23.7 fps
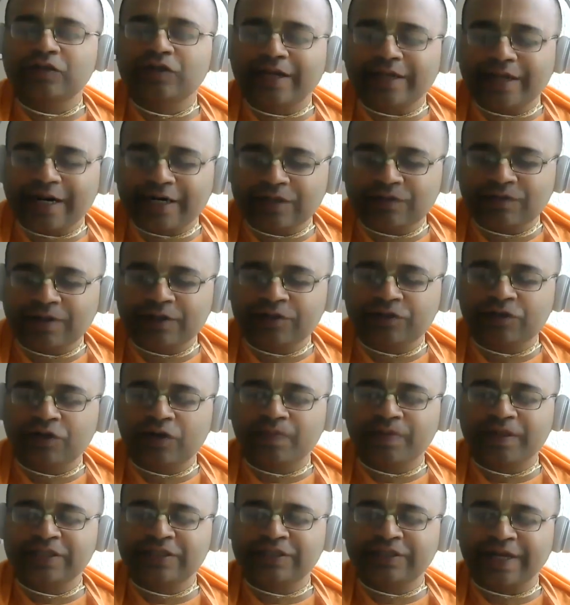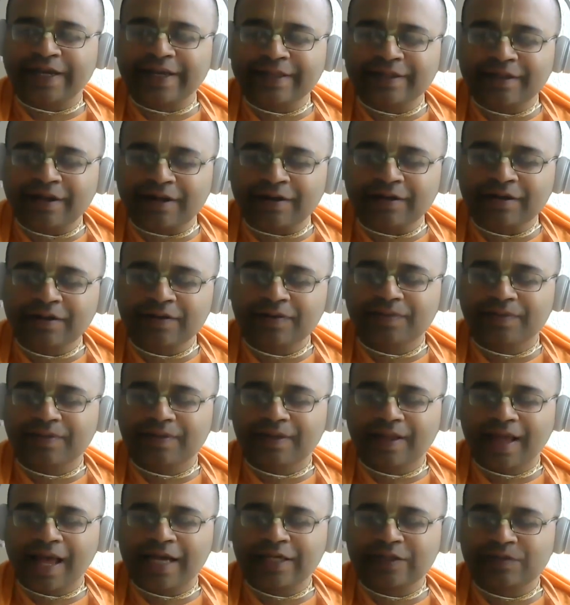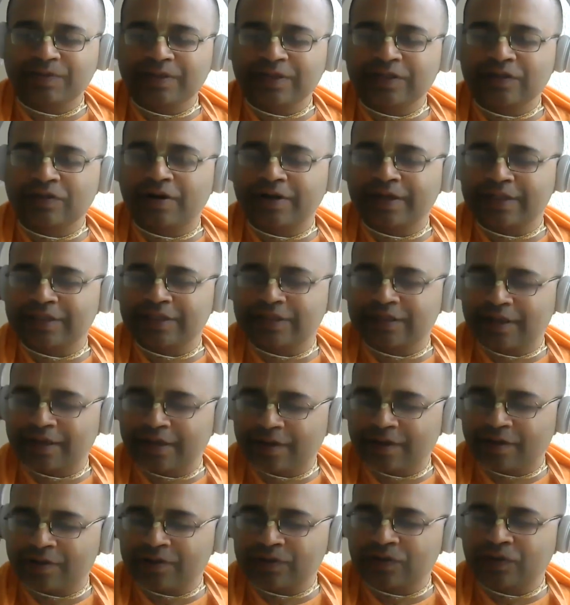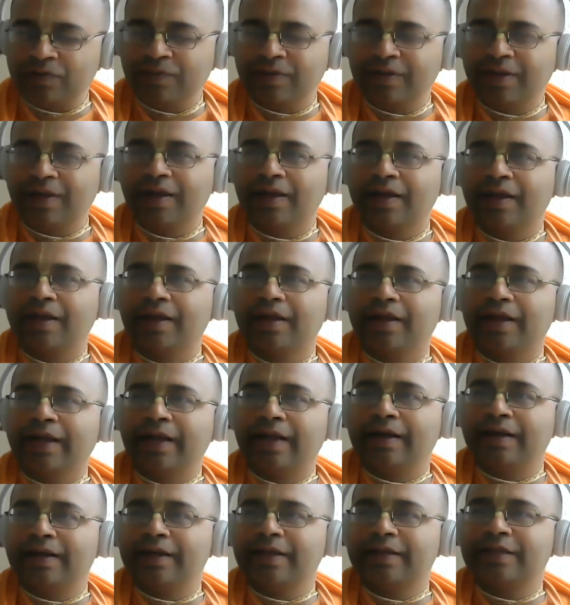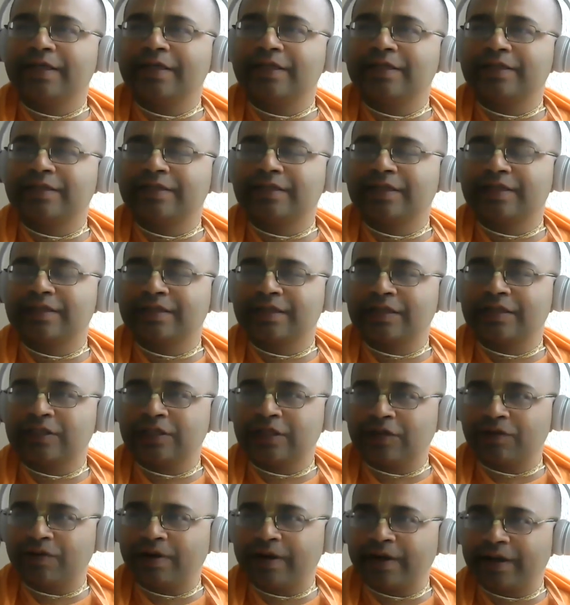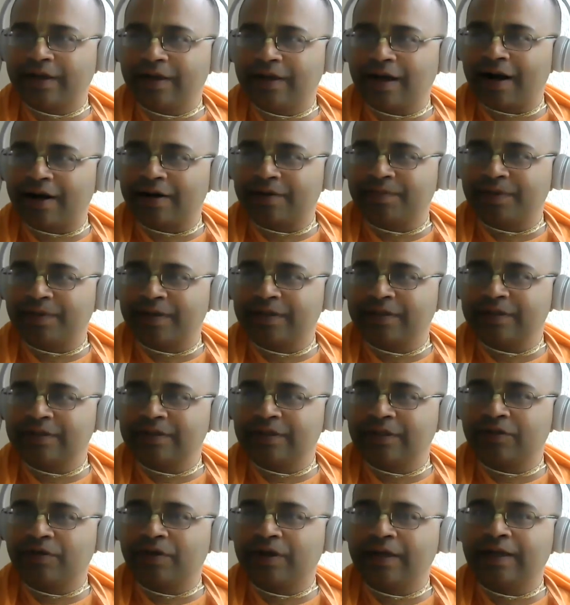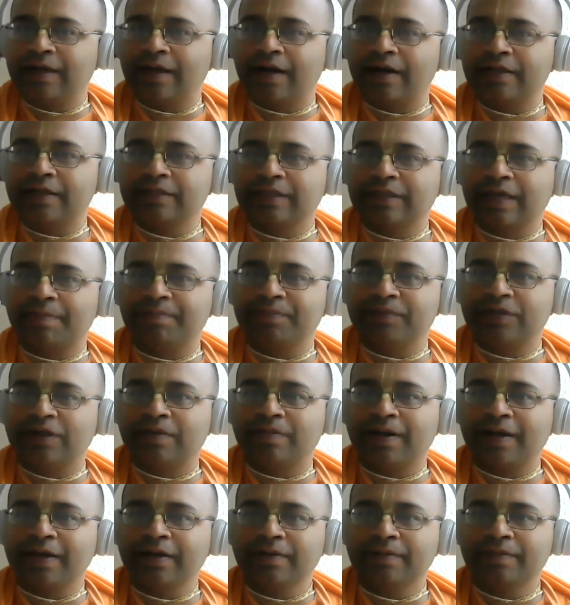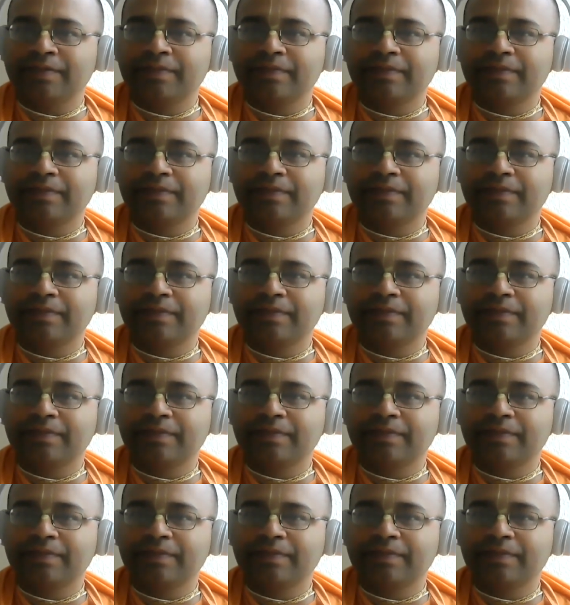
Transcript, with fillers: that's why should be strengthened as we saw yesterday also Intelligence is the security guard, but the security guard is captured by